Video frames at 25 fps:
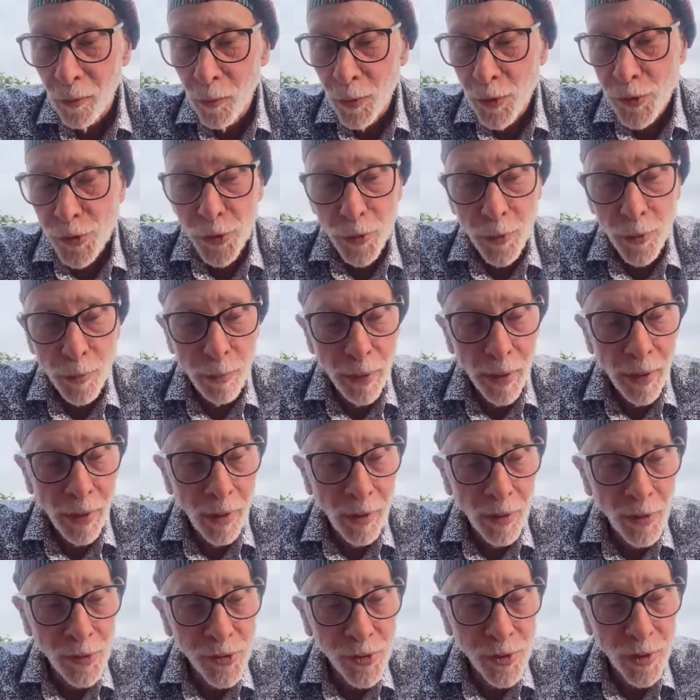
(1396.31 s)
Richard
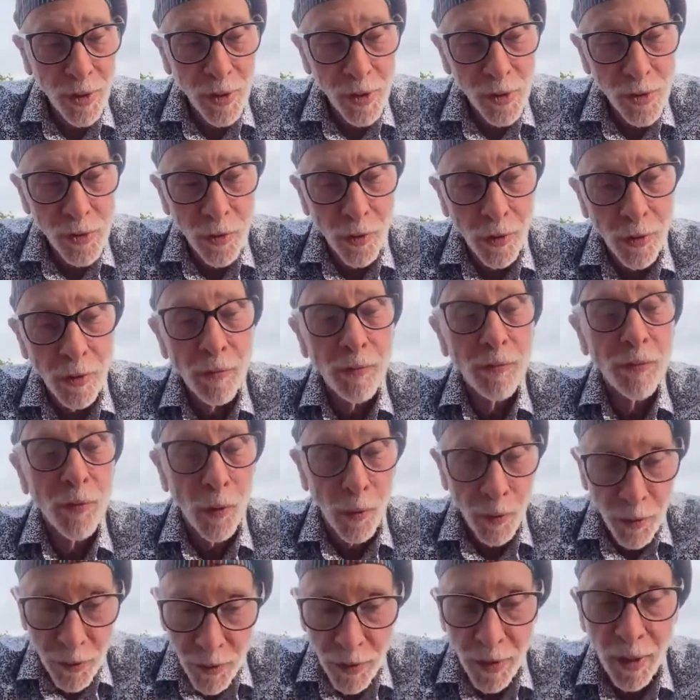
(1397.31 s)
Bell says, looking
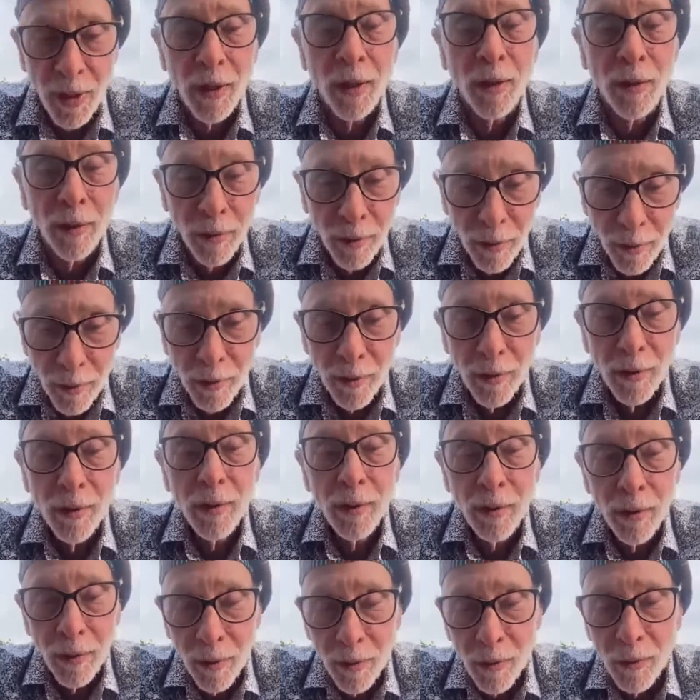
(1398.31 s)
forward to, yeah,
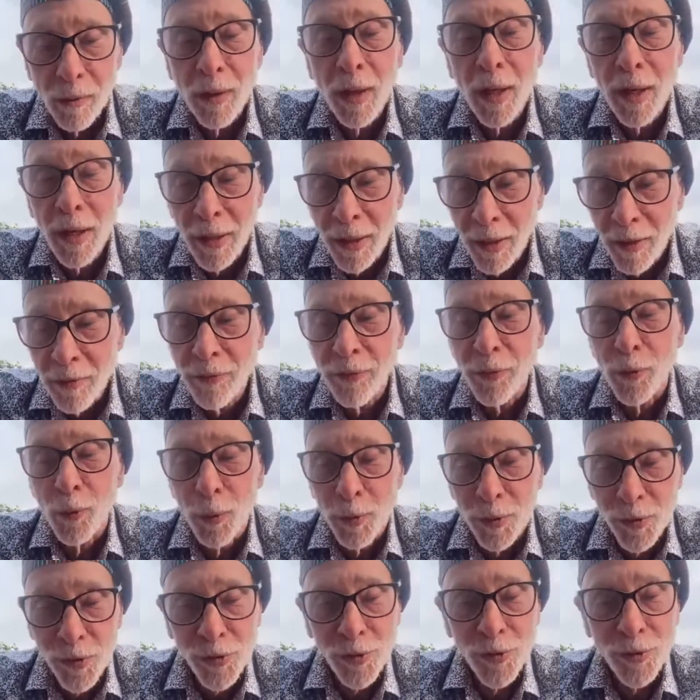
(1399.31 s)
you know, a lot of
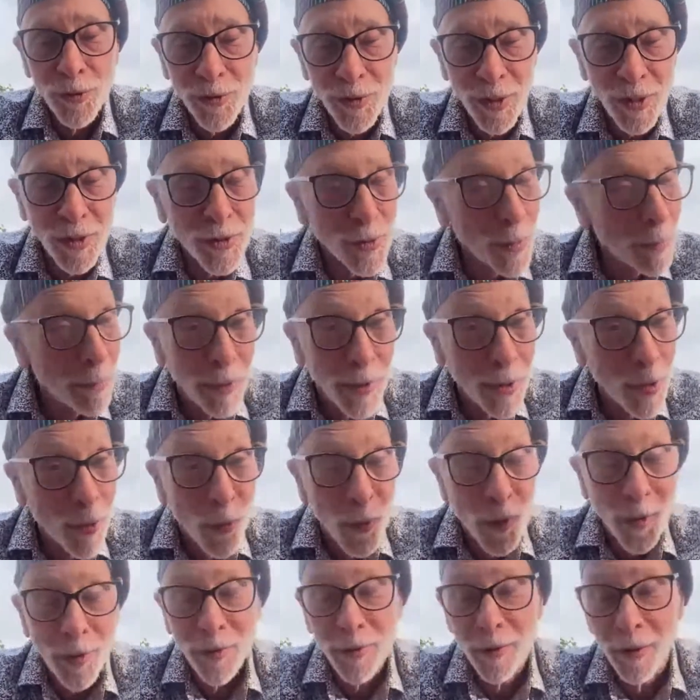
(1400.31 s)
influencers. That's a
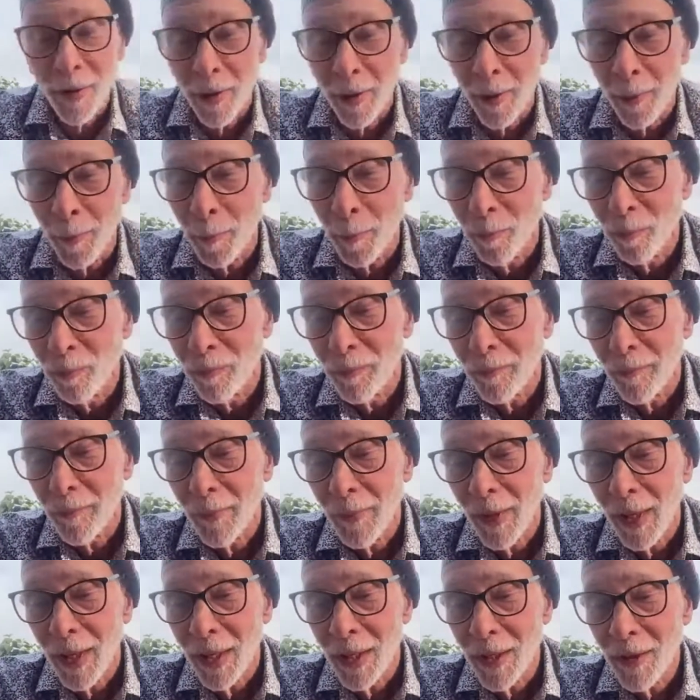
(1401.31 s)
big word now,
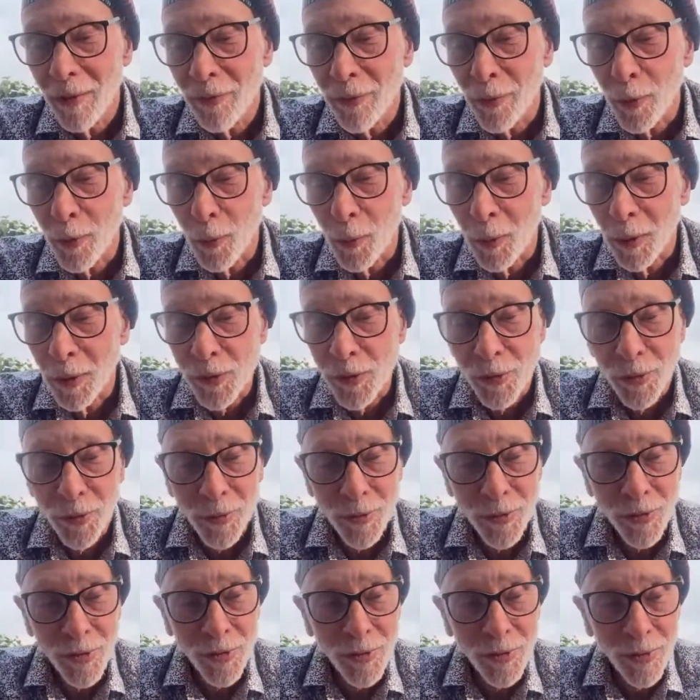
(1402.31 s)

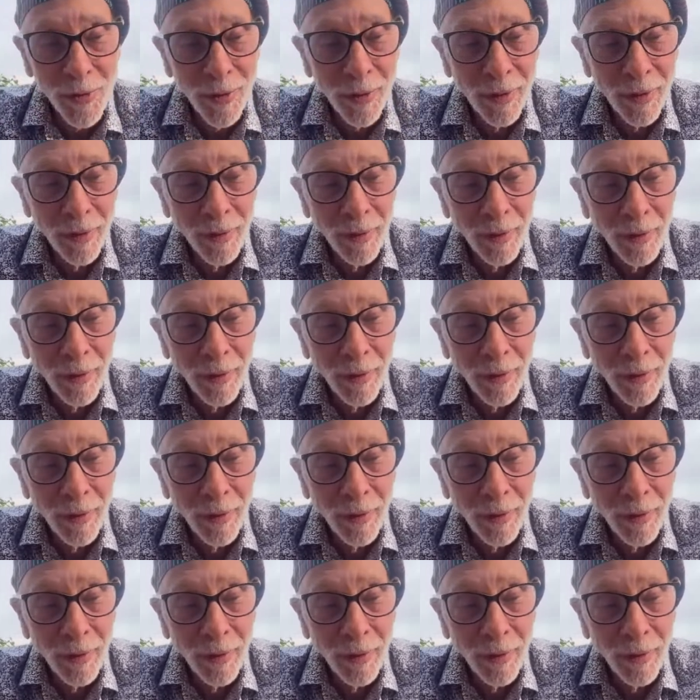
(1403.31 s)
influencers.